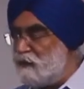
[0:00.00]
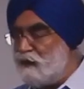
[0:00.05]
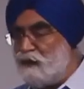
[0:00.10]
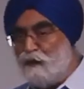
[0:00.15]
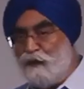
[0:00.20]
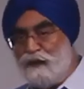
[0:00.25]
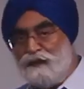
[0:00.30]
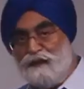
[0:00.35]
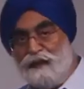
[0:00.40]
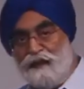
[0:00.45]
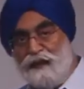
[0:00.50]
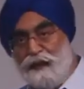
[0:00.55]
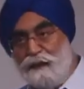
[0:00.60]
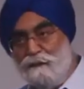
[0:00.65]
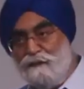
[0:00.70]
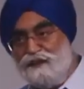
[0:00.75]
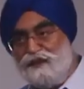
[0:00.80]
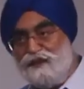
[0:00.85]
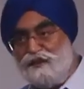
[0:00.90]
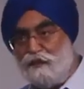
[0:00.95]
When the
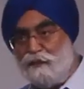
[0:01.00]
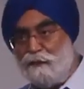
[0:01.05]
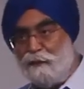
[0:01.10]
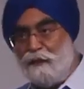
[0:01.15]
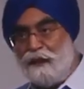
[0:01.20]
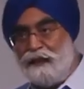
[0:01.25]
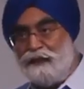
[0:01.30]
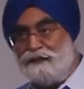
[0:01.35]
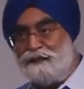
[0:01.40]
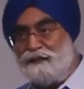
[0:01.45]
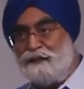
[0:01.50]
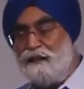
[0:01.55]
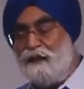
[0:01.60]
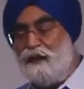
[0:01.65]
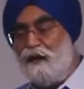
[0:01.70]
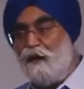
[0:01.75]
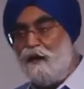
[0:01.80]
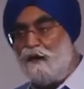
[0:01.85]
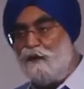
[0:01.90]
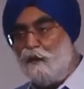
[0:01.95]
Lehmans took place,
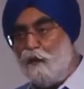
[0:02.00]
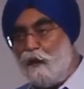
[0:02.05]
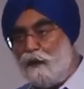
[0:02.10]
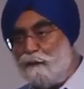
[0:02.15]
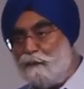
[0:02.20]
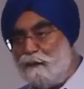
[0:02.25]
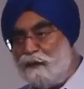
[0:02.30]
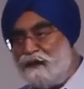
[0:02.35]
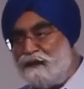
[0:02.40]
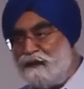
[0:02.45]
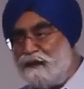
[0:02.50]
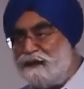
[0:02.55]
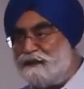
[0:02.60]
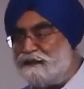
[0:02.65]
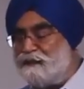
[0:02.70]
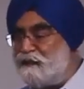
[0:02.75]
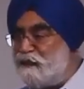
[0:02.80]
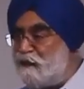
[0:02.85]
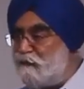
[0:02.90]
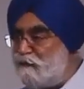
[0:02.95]
on what
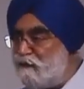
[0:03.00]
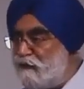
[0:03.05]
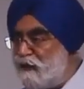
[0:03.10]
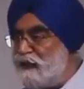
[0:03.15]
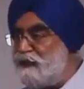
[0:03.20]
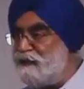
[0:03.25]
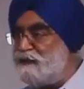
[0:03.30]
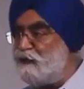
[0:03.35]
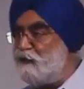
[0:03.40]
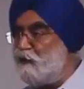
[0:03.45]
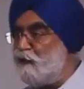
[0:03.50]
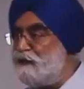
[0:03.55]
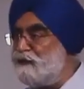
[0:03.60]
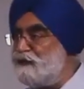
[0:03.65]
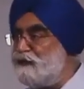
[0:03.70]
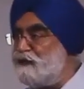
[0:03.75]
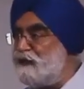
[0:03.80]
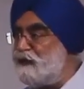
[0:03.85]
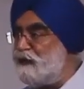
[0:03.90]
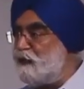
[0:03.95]
pretext, defying the
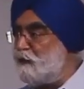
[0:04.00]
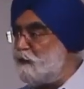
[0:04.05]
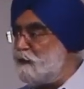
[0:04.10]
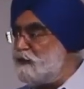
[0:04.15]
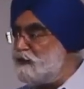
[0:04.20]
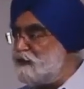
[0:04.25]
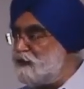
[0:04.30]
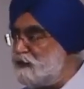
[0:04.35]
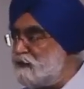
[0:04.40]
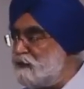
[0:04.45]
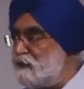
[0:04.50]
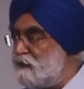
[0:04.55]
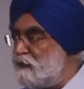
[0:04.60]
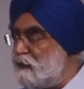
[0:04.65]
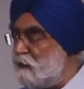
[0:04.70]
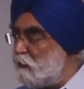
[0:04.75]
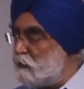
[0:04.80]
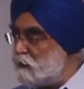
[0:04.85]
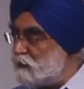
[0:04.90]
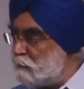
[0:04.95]
quantity equation,
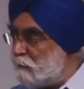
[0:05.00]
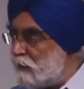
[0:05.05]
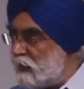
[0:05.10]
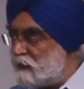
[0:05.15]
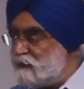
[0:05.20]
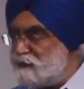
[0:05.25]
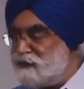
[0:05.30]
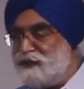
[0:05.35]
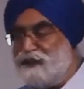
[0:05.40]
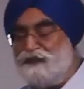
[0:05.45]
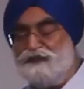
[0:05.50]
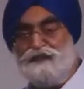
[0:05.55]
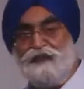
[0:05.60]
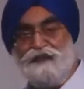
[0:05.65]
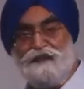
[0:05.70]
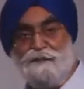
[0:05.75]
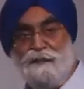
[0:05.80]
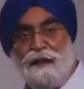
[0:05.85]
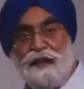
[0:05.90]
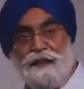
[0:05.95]
were the balance sheets
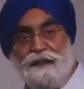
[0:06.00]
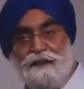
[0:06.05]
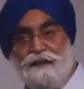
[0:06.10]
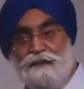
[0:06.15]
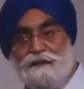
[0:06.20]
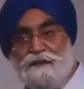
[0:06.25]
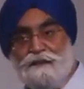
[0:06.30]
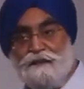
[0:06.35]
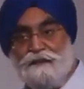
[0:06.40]
expanded?